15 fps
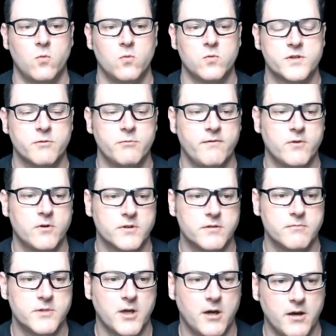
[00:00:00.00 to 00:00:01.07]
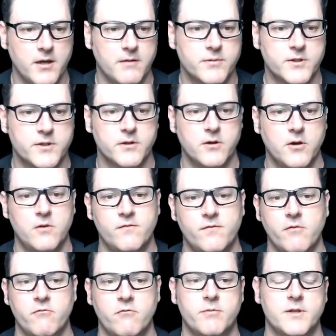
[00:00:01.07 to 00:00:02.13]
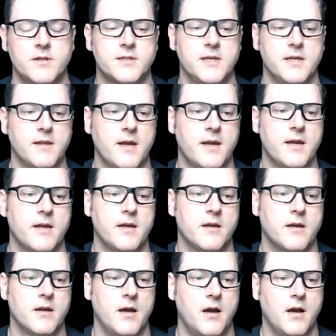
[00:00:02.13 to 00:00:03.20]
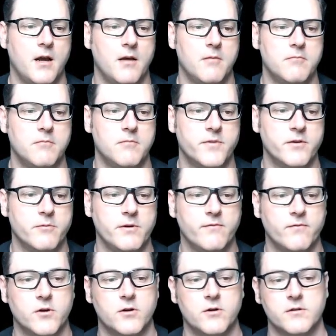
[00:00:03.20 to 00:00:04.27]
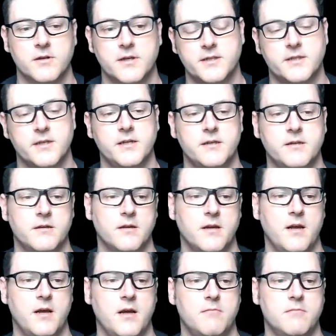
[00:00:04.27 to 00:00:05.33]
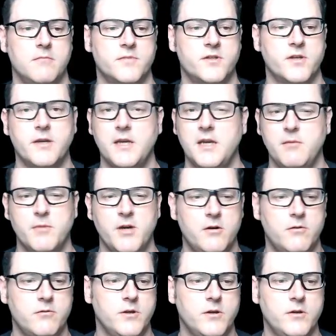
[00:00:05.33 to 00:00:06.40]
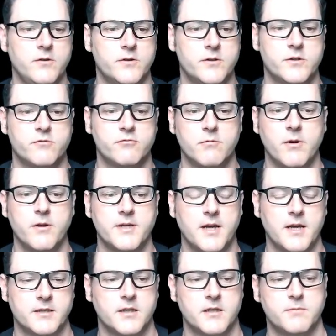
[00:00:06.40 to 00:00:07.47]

So we've got some types of vulnerability there that we've got listed. So email, users, remote access